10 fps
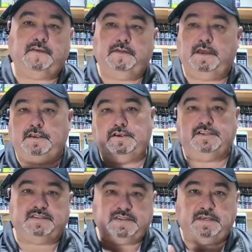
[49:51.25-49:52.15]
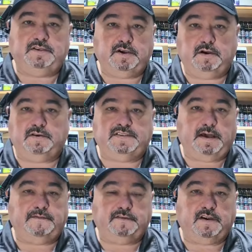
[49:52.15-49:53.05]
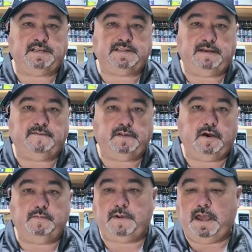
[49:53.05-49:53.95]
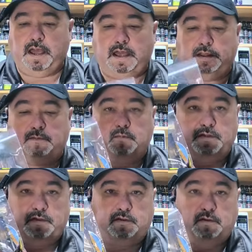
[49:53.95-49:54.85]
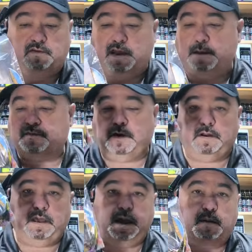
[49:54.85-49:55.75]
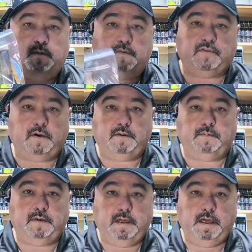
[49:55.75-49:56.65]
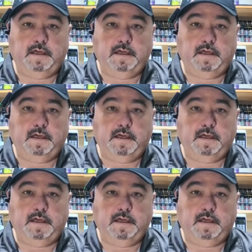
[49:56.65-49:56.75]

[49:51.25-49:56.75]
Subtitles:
and then you just send your self-addressed envelope and with the 2 stamps on it, and we'll throw